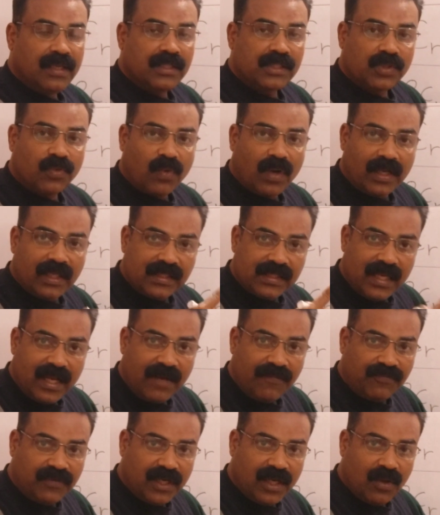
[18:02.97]
So what is
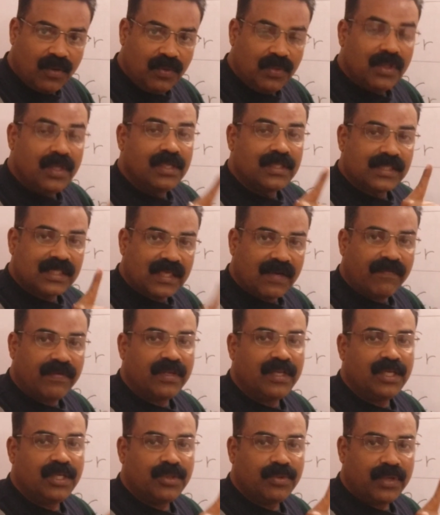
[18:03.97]
left now?
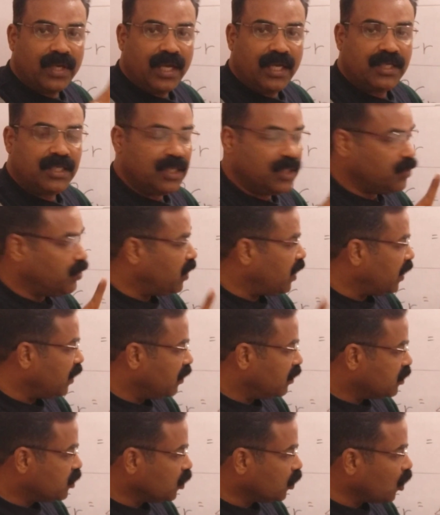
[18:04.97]
7 into 8 into
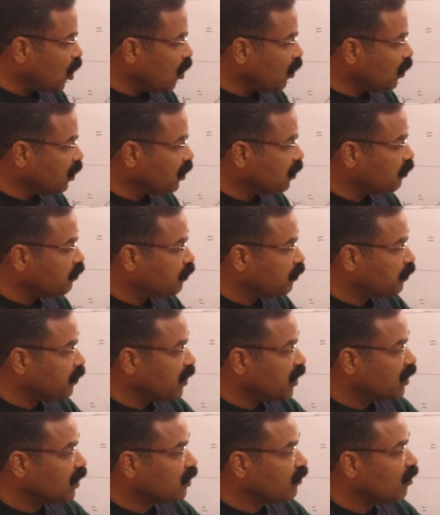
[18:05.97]
9. So
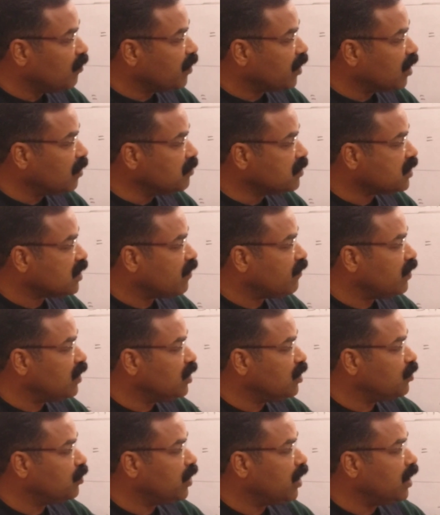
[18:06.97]
it will become 7
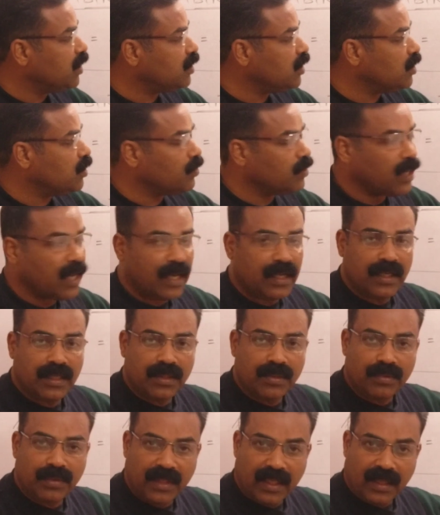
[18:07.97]
into 8 into 9
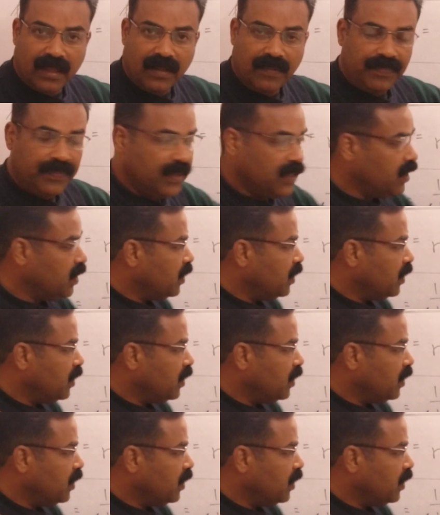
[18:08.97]
into 10.